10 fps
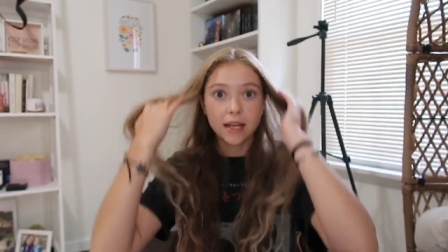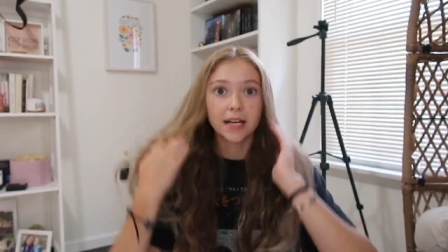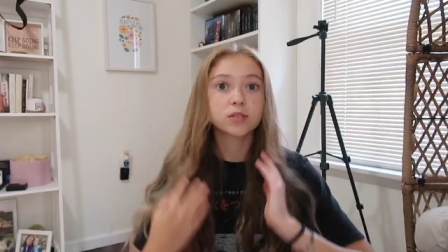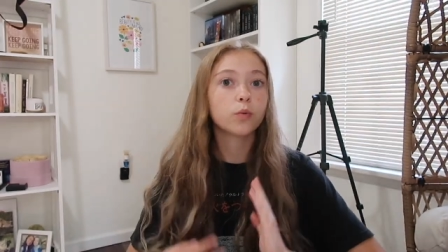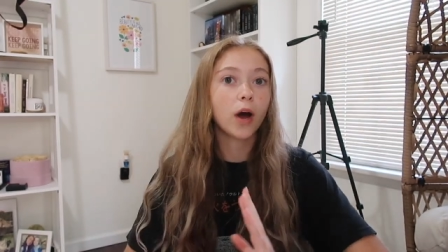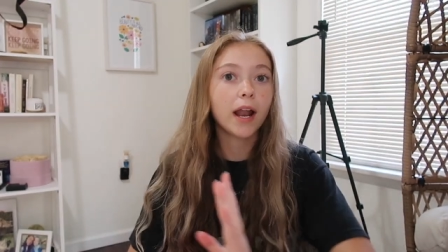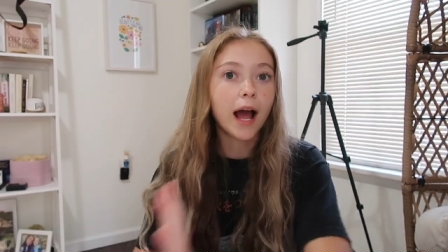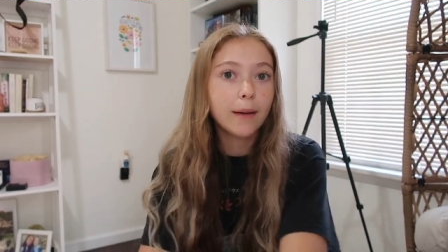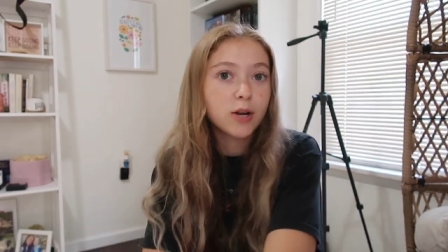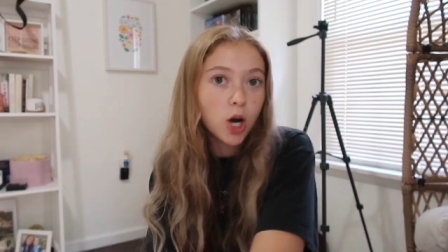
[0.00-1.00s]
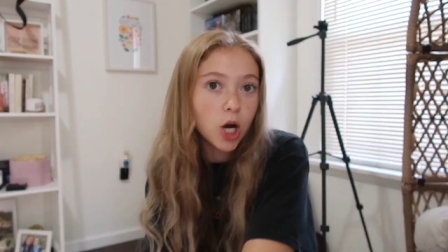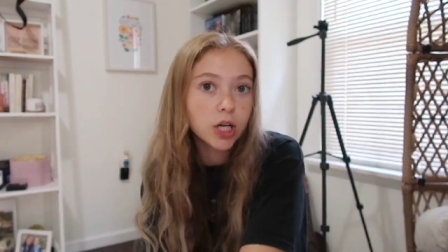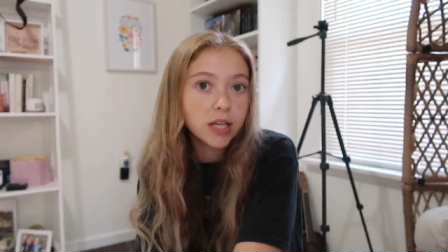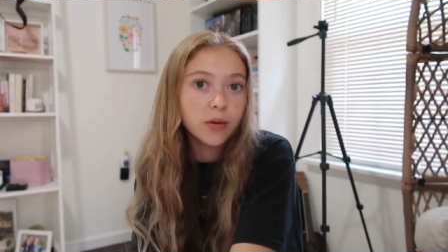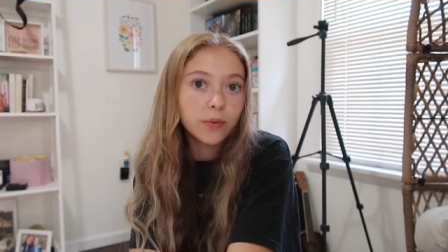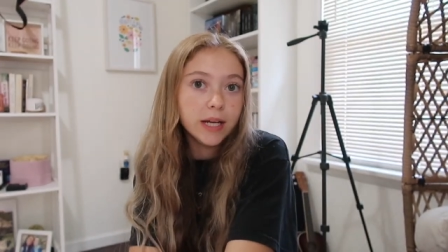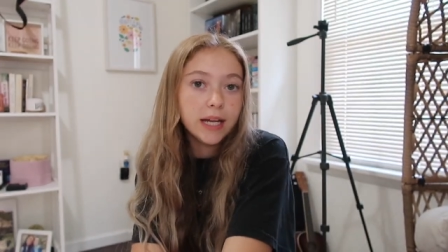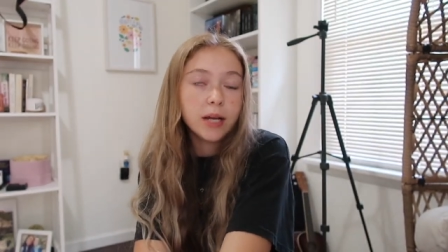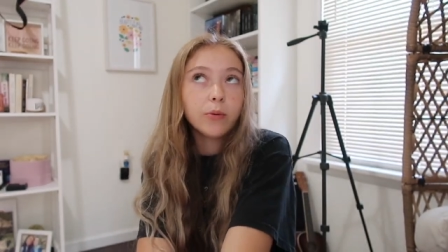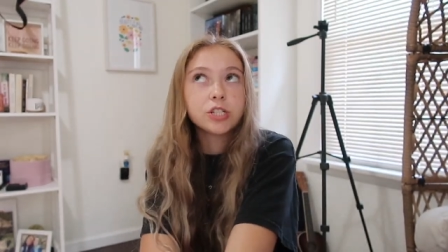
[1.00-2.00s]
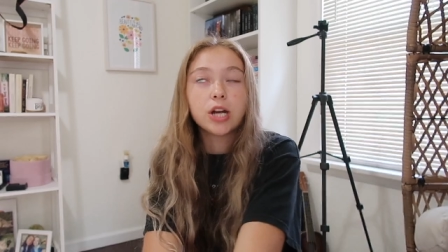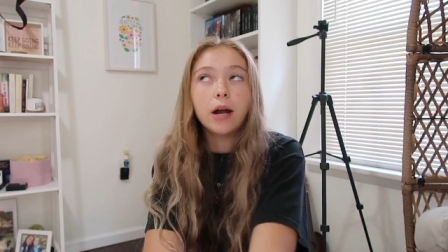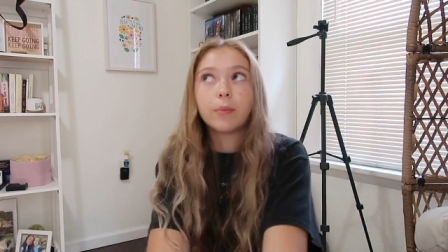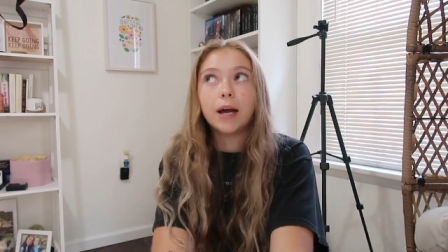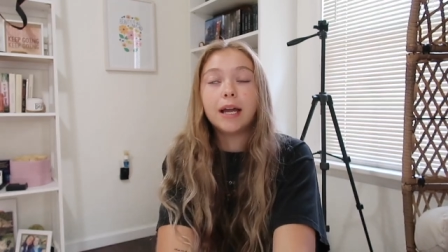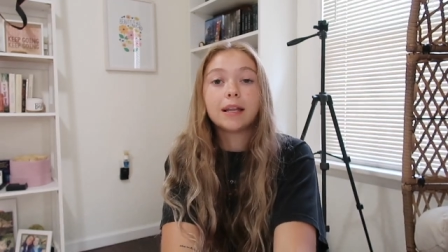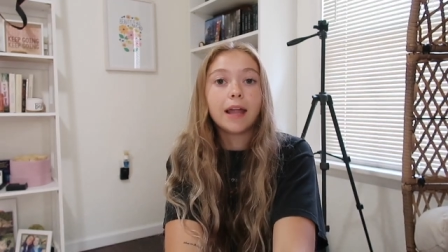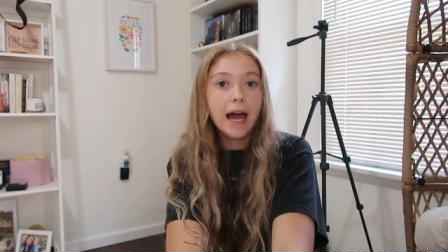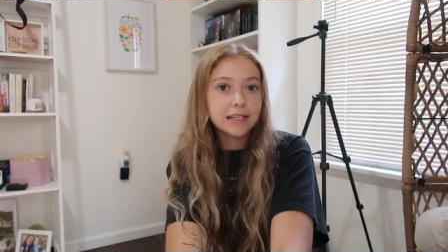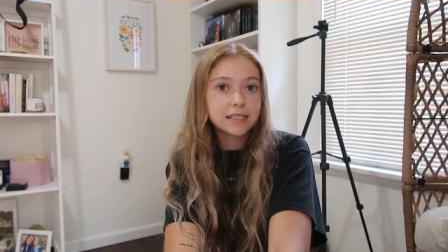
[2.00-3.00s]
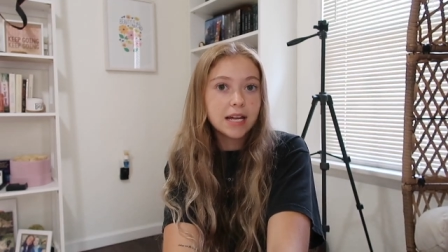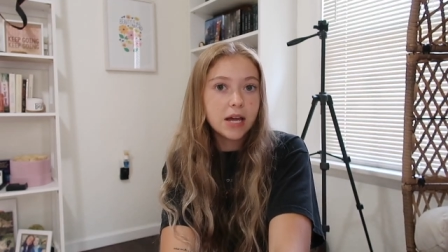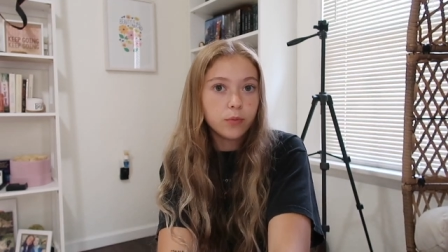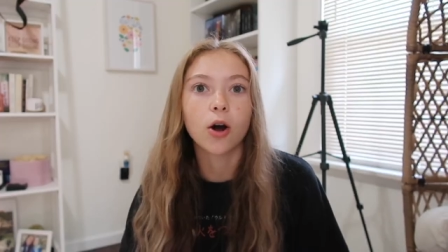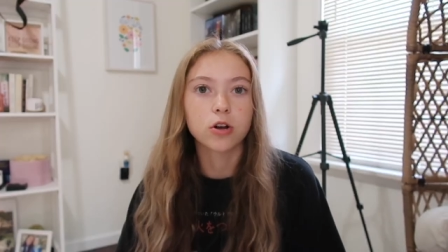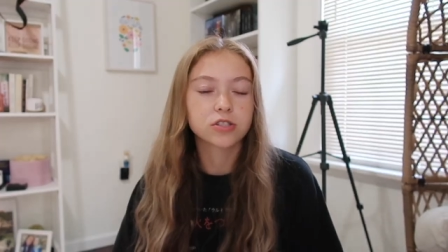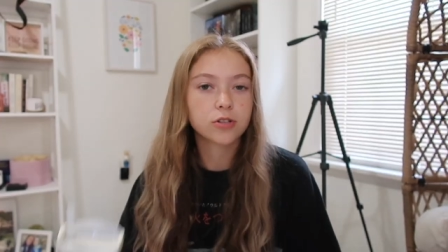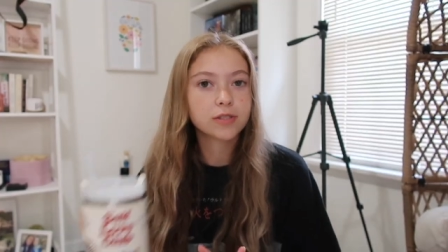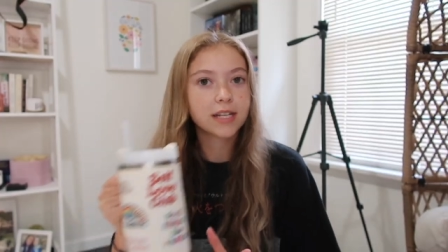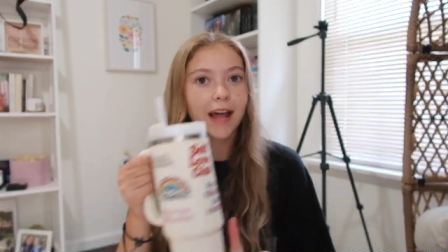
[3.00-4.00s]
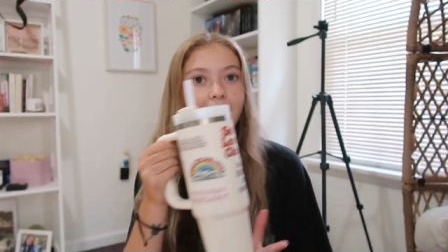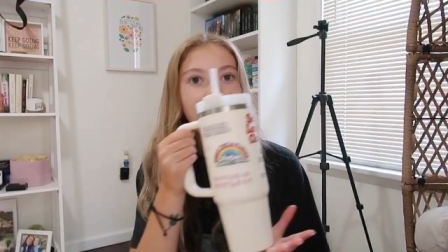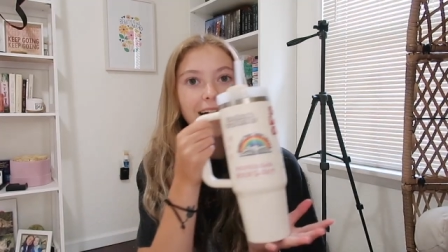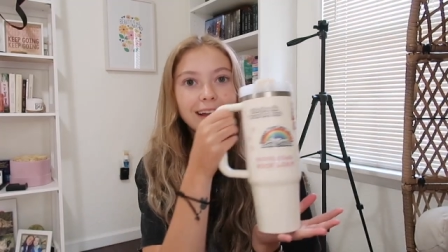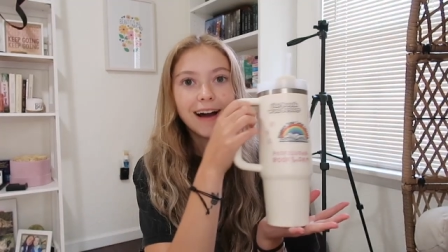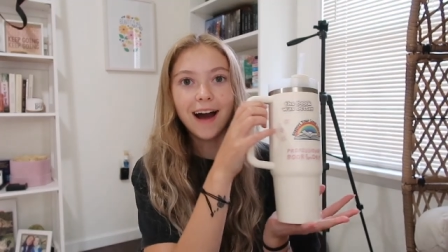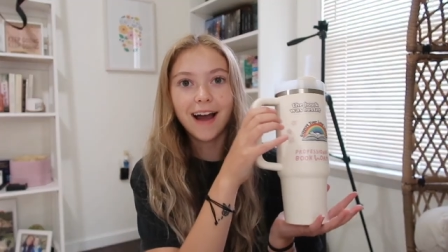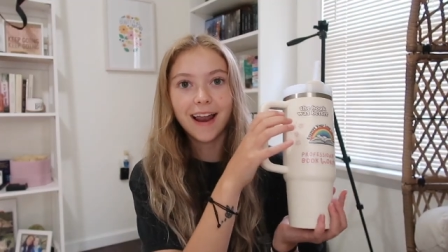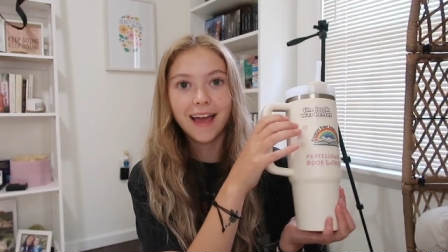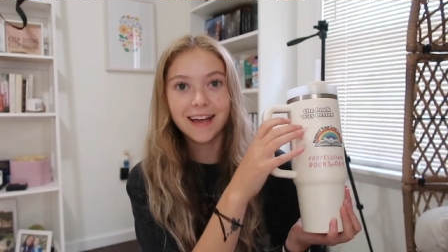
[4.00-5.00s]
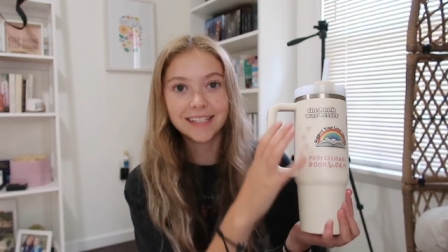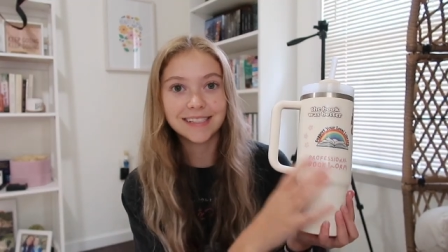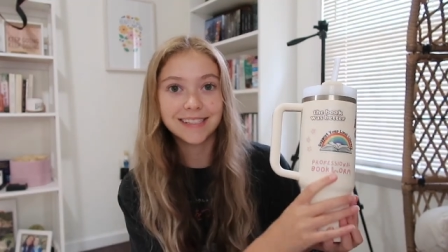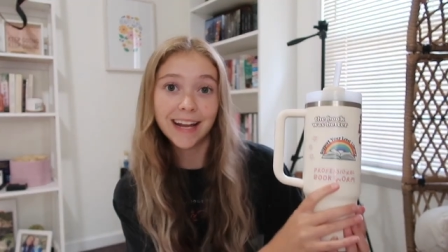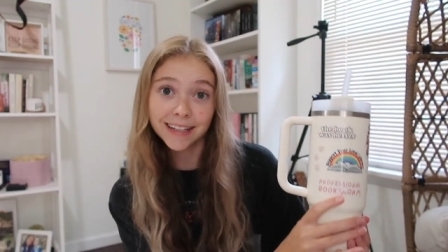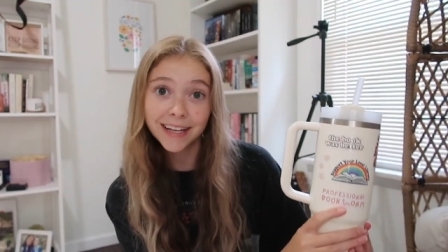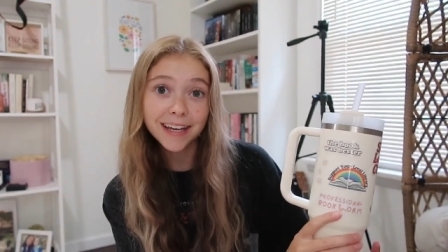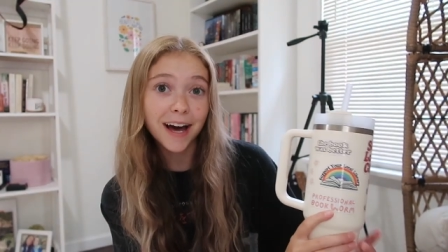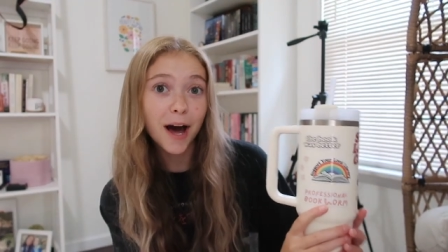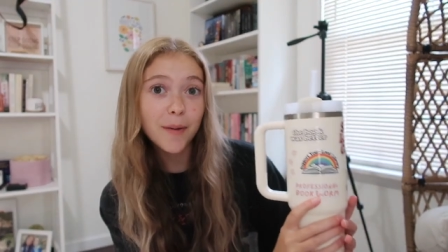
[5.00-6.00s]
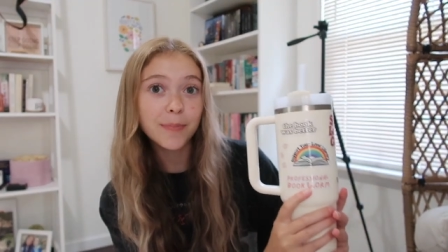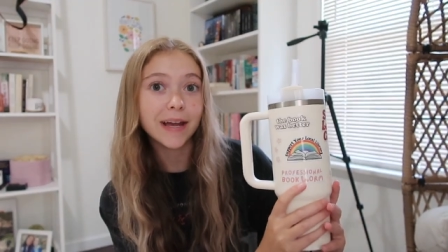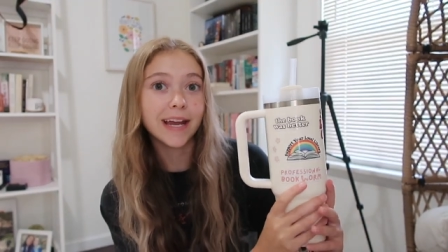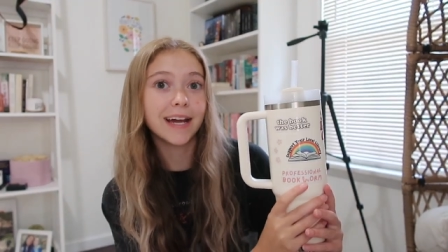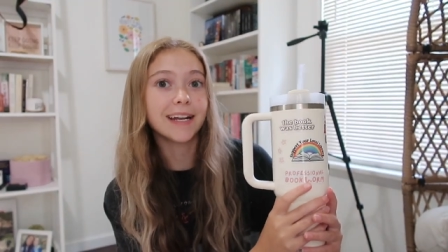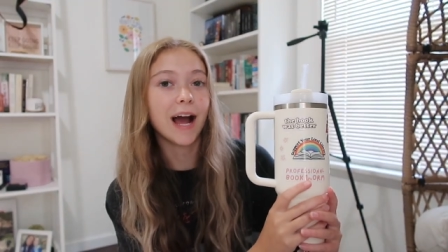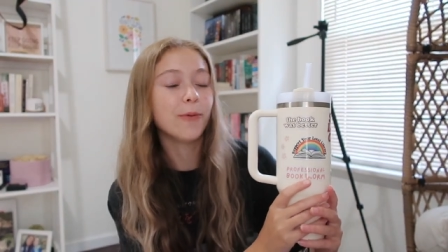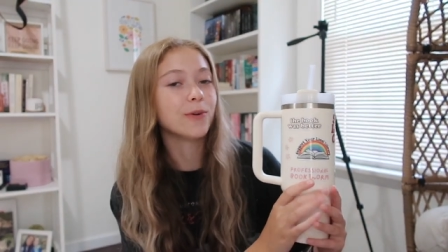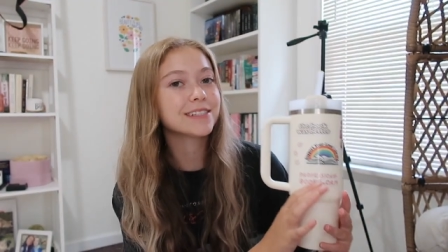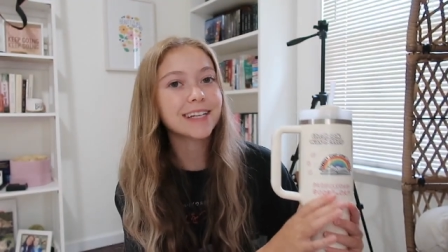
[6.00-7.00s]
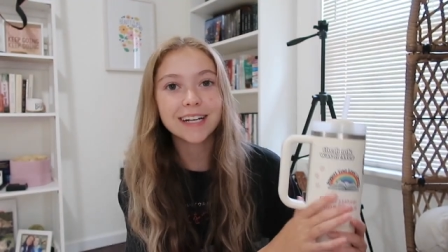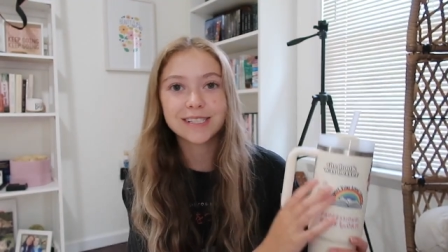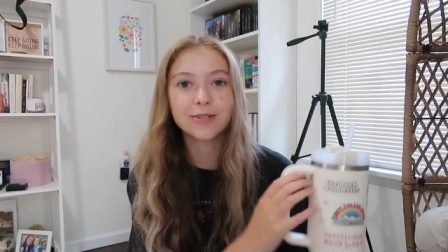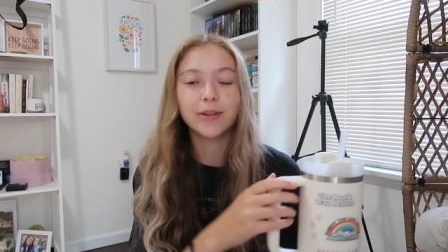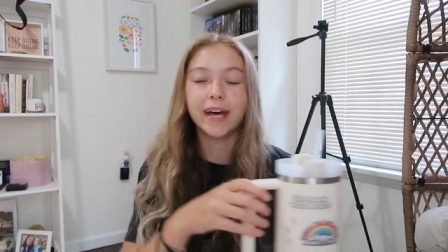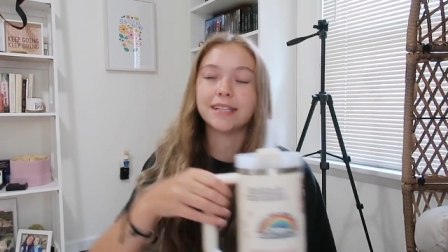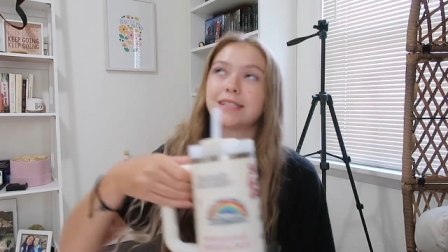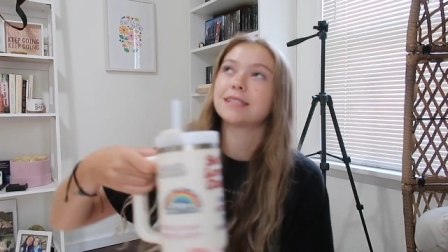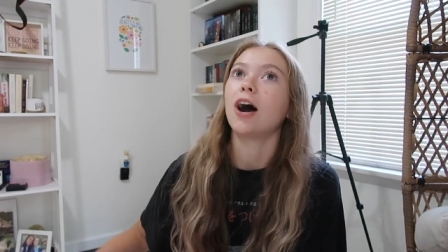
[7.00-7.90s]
That's what I'm currently reading, which I read last night. And also today, I got a Stanley Cup, and I wasn't gonna do this,